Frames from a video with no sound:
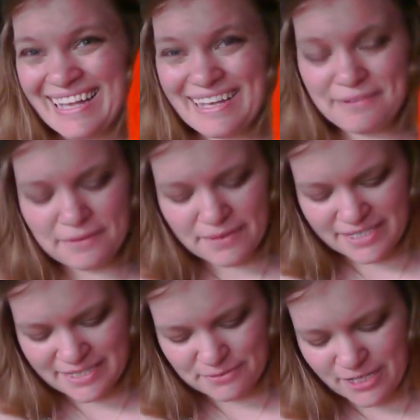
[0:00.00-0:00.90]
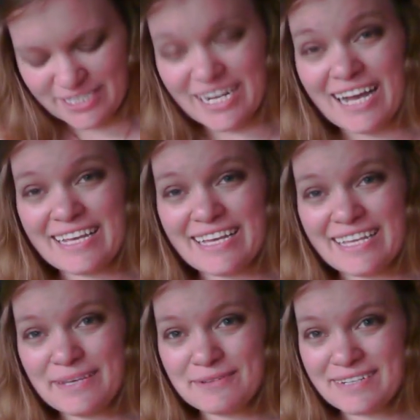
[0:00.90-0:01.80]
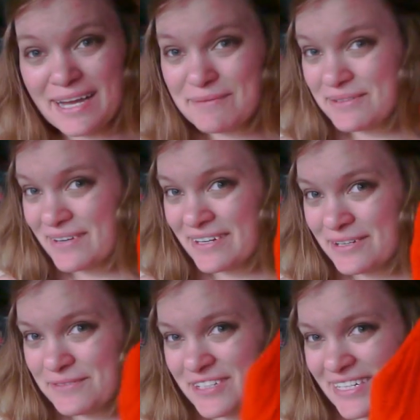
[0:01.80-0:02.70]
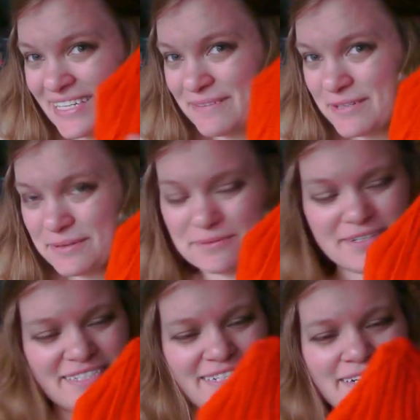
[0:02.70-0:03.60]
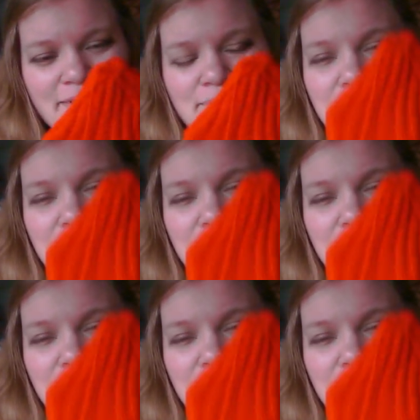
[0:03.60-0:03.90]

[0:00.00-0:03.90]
if he wears them while jogging, he will not be run over, even in winter.